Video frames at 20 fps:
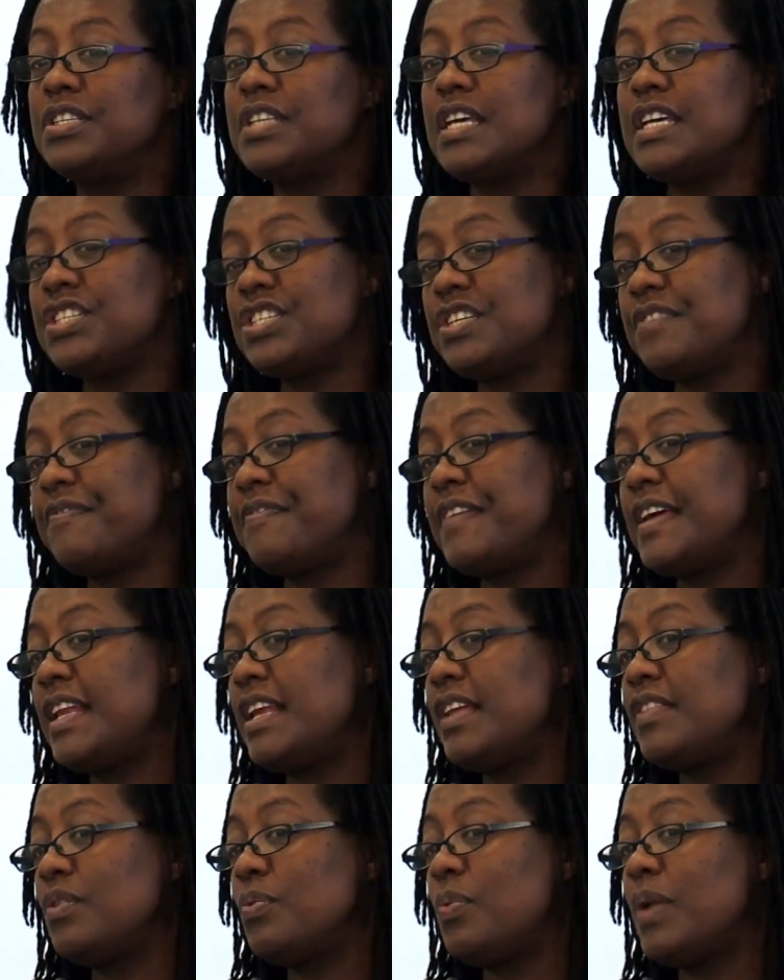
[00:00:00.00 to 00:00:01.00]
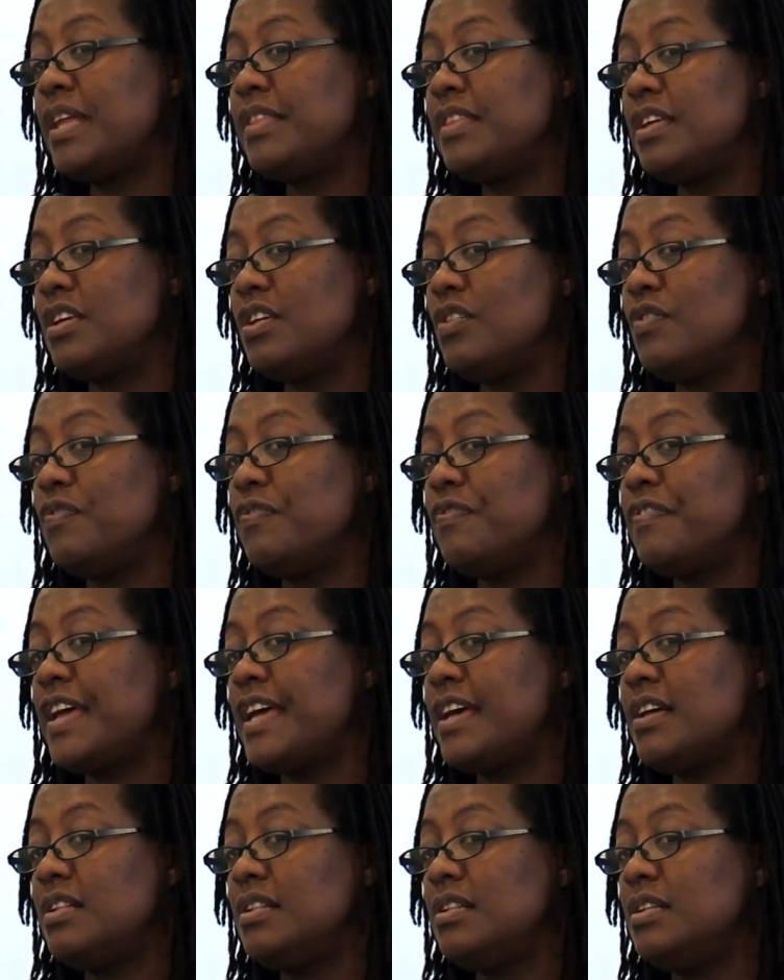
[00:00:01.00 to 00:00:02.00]
Is she feeling the way that you
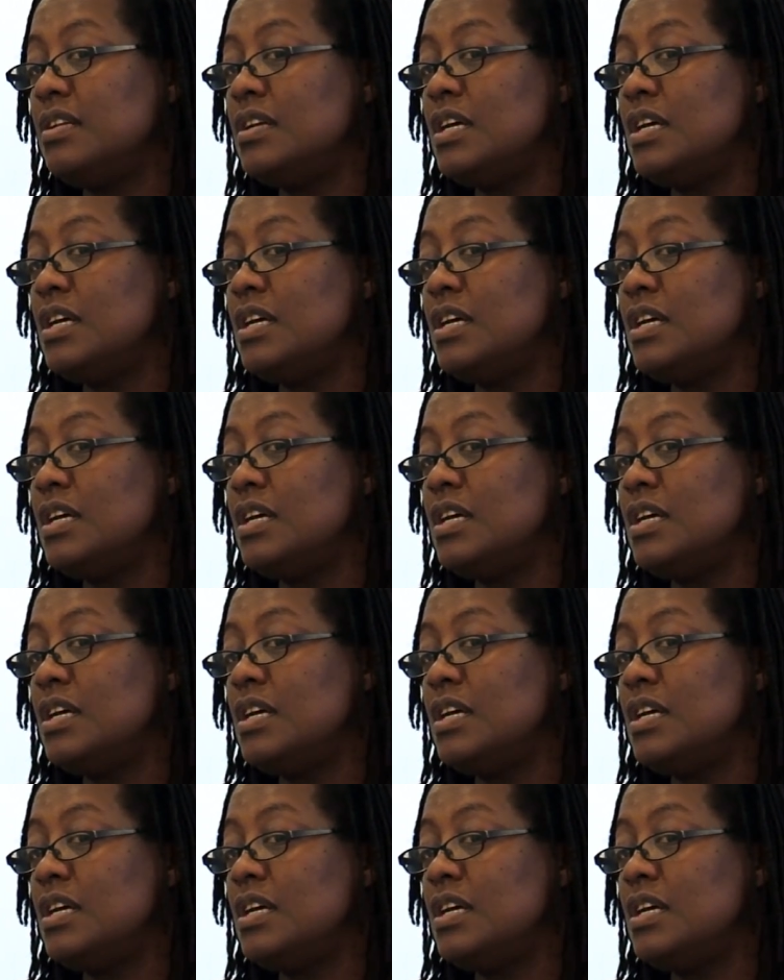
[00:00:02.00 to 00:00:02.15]
feel?